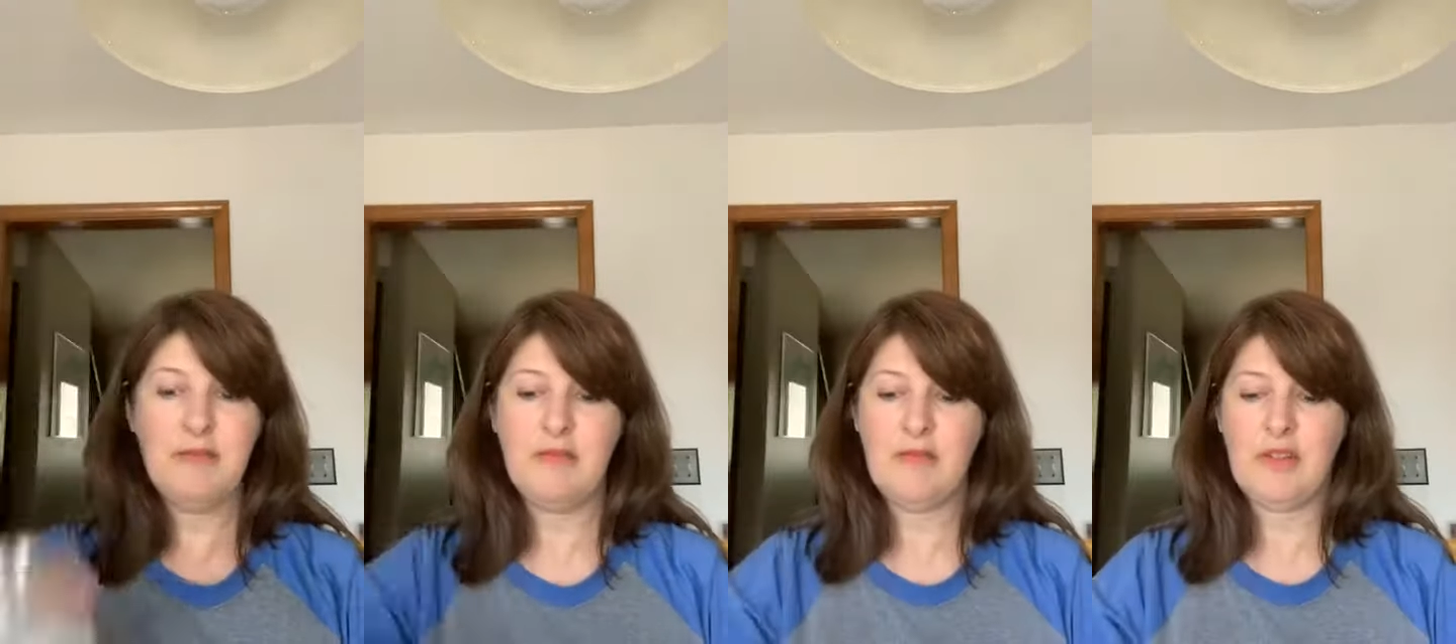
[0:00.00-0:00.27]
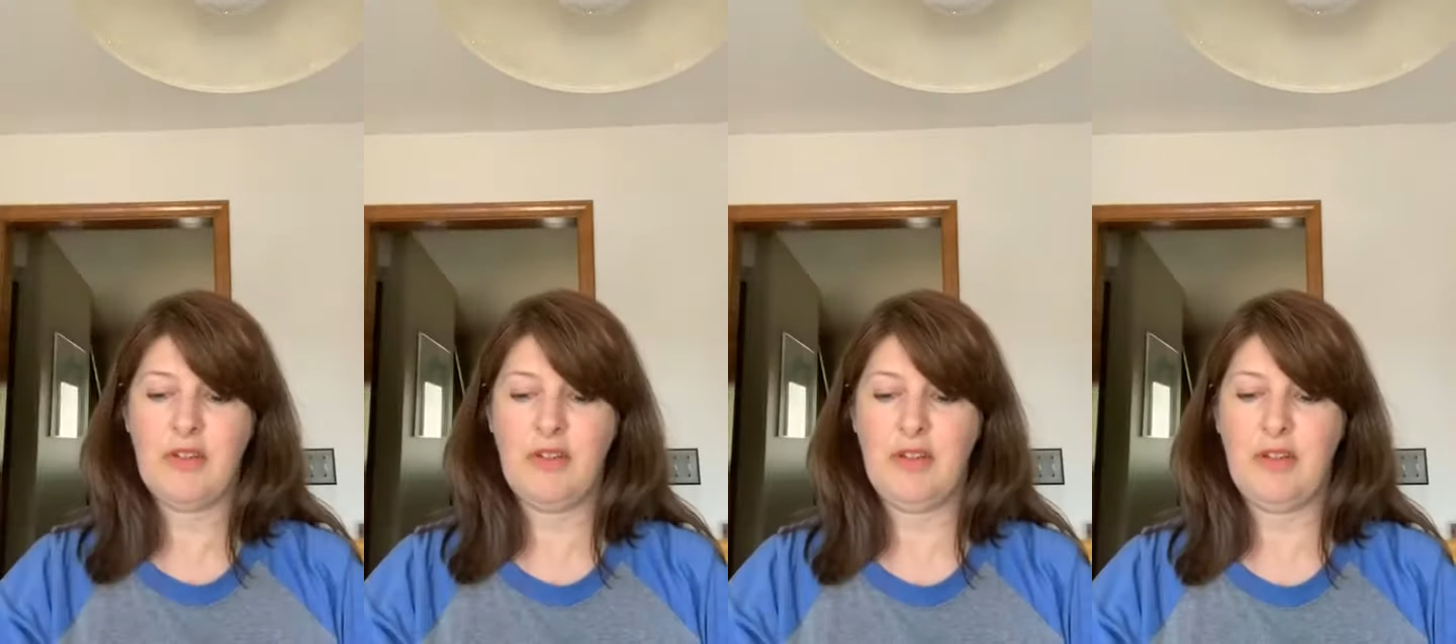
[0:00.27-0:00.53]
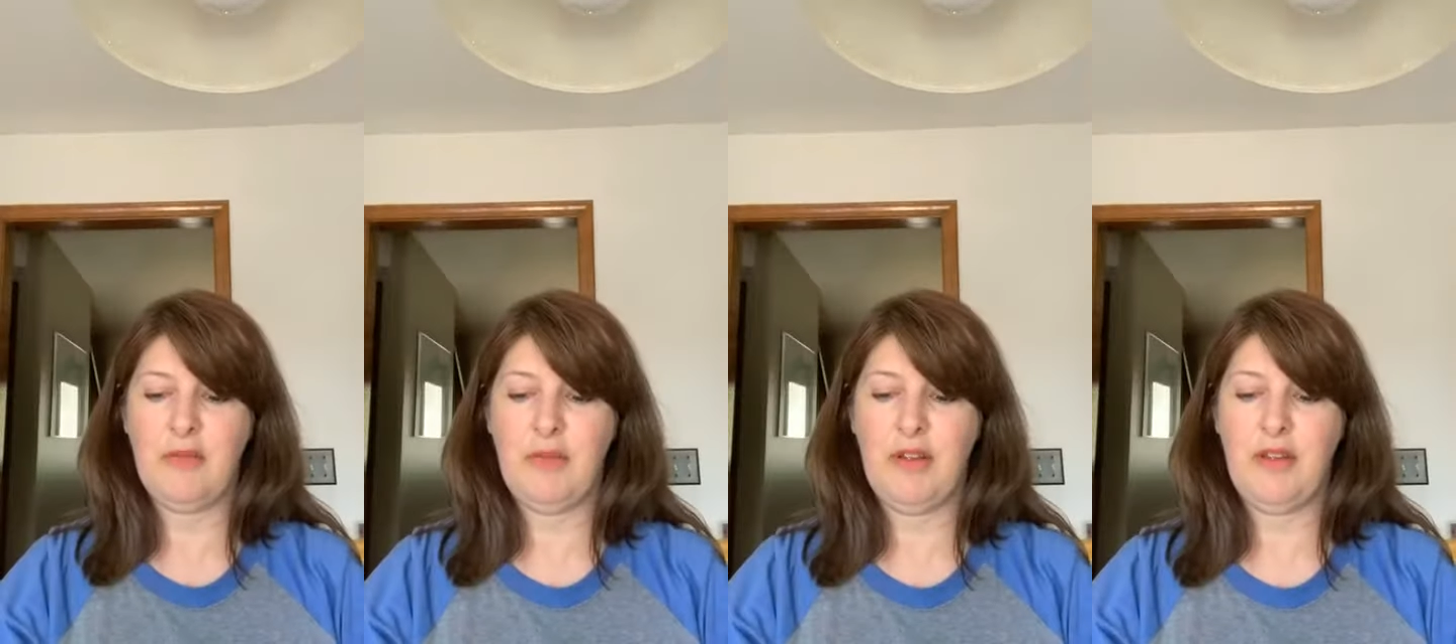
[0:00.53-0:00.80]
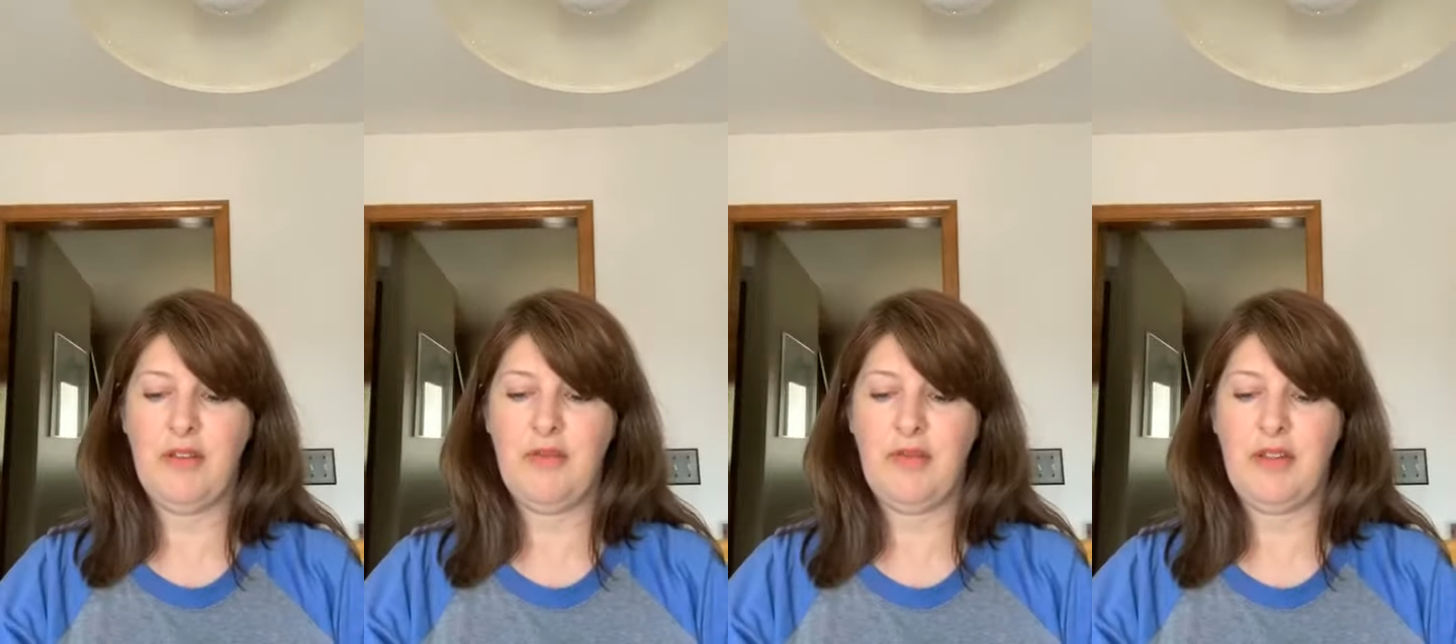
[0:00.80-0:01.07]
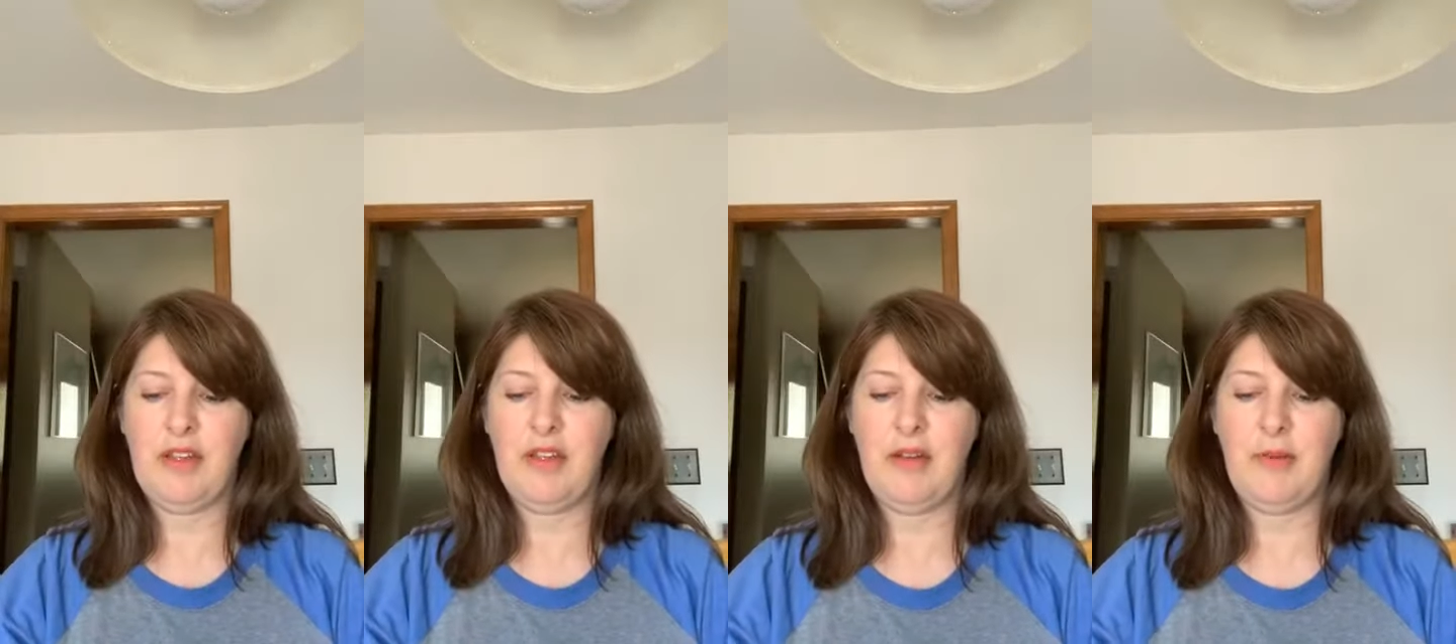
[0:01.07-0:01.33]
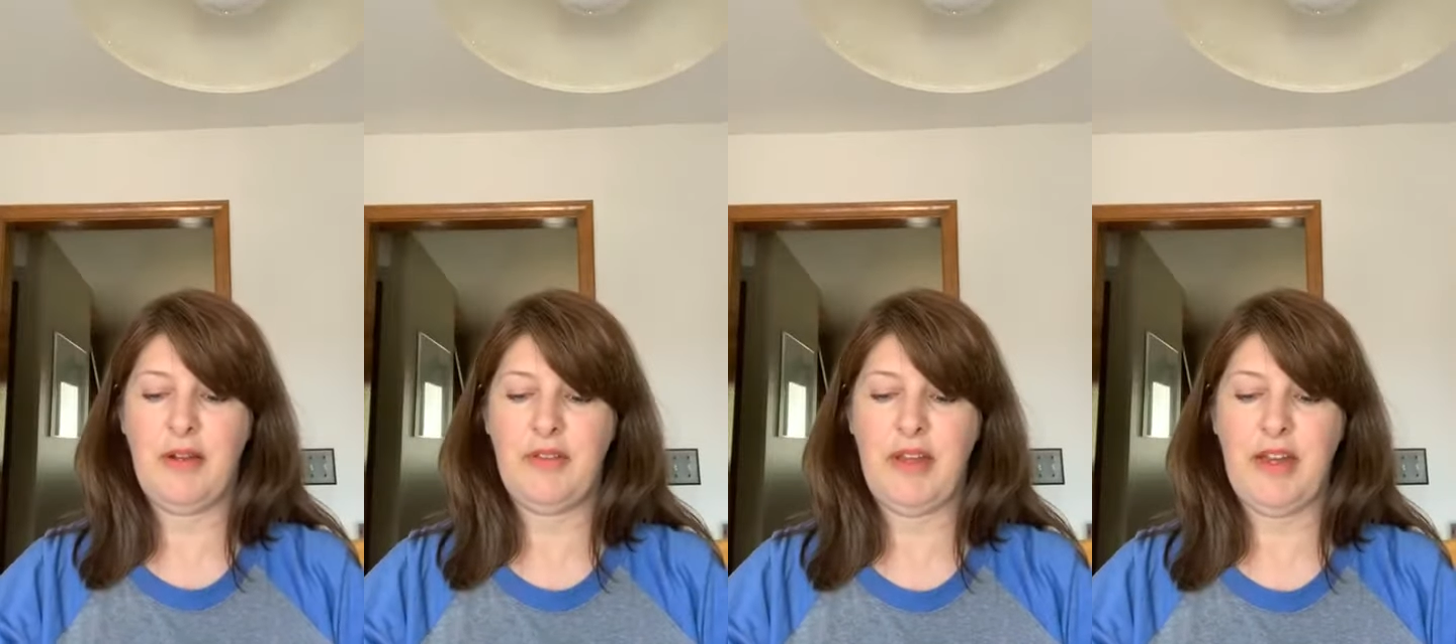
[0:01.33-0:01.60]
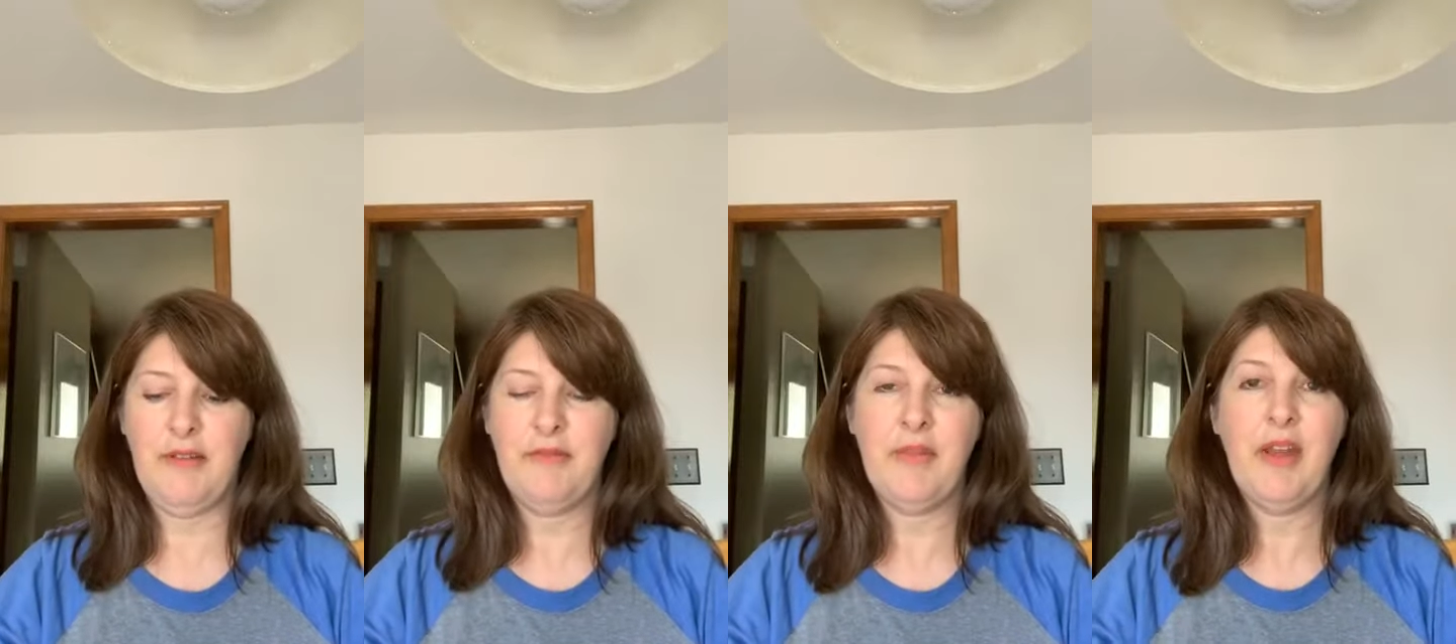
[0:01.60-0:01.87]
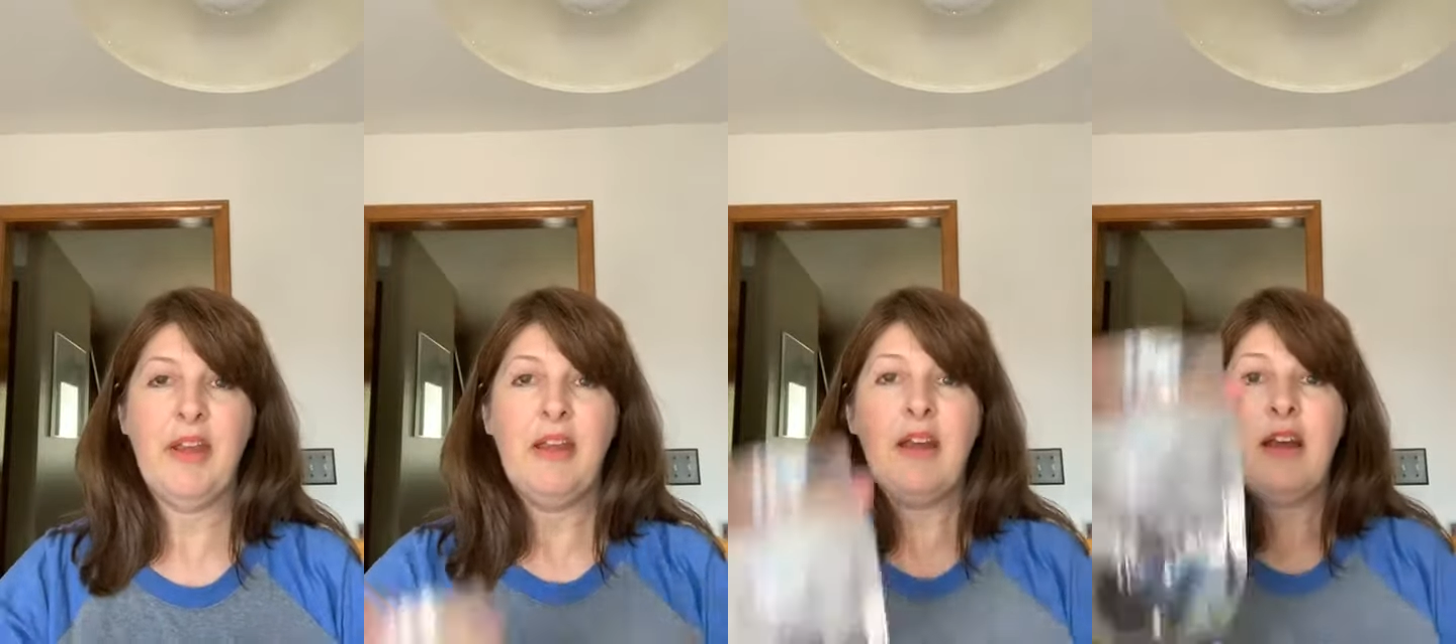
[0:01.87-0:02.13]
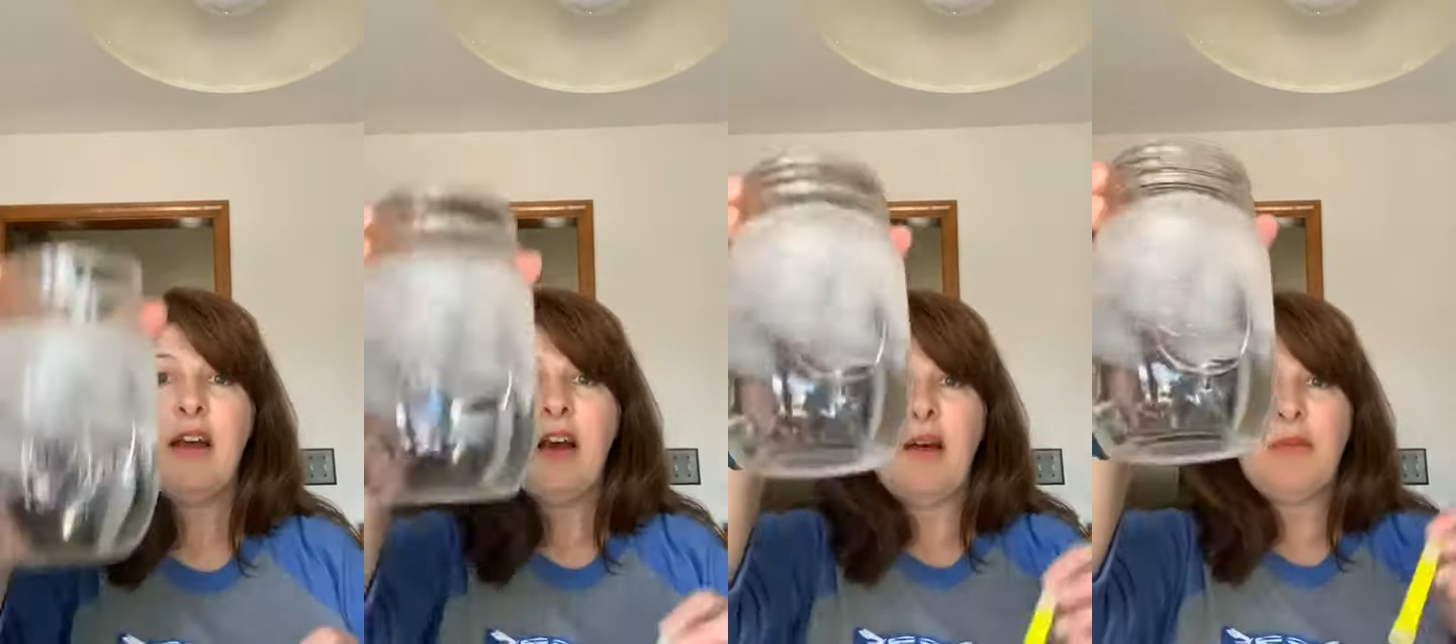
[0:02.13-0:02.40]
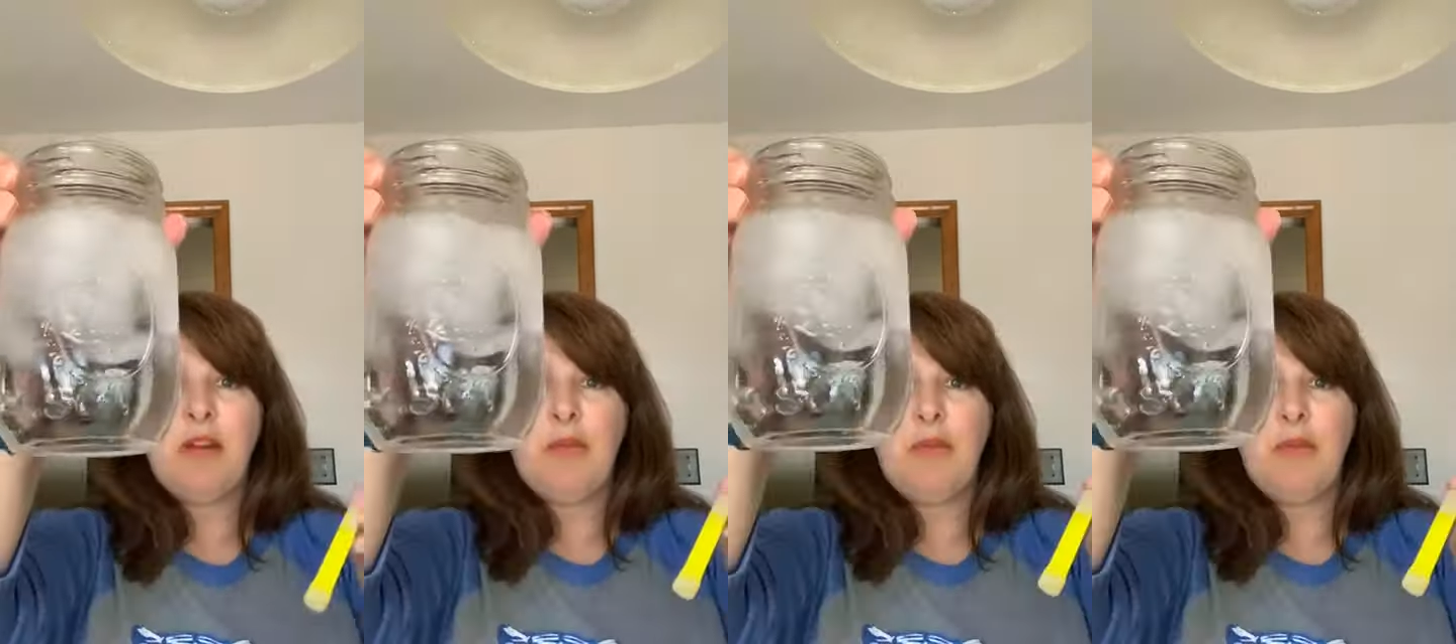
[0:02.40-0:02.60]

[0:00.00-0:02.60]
So you can be thinking about that. I'm going to